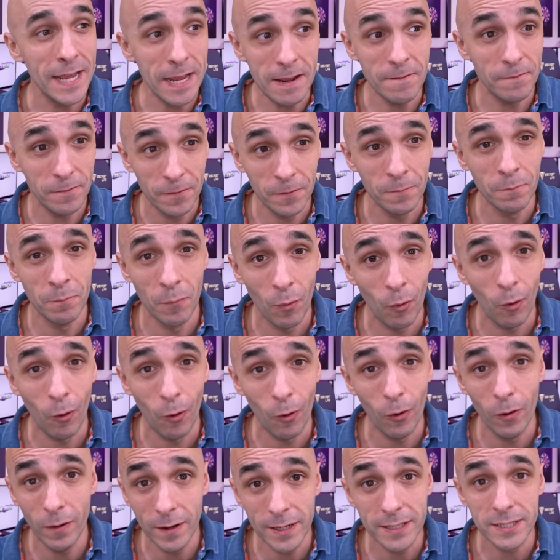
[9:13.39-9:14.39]
even
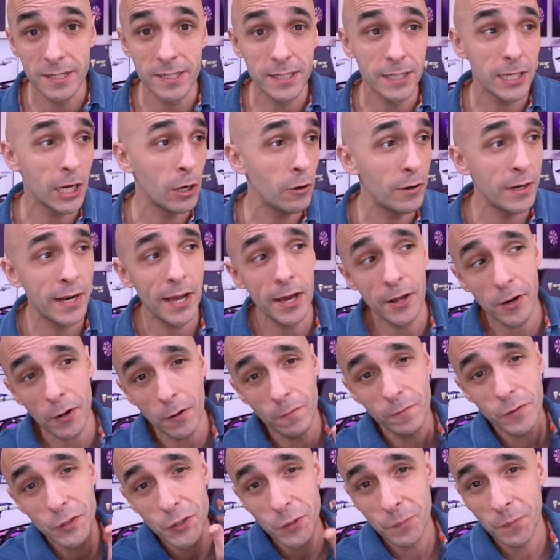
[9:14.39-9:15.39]
more is to go and head
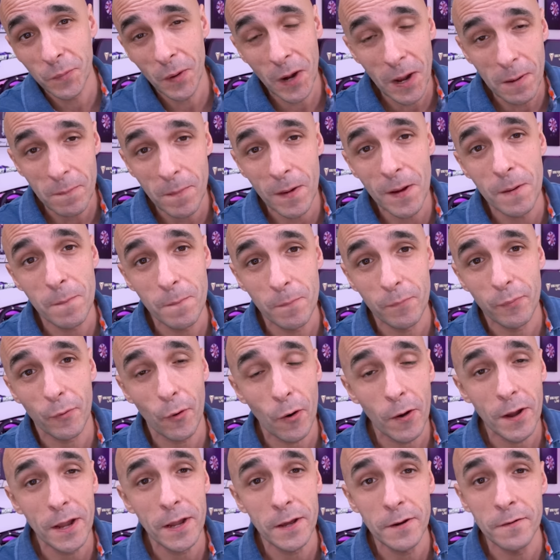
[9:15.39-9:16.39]
over to my mate
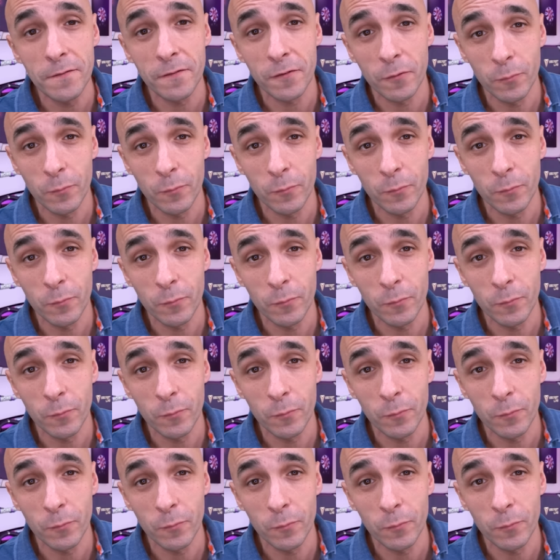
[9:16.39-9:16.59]
Brian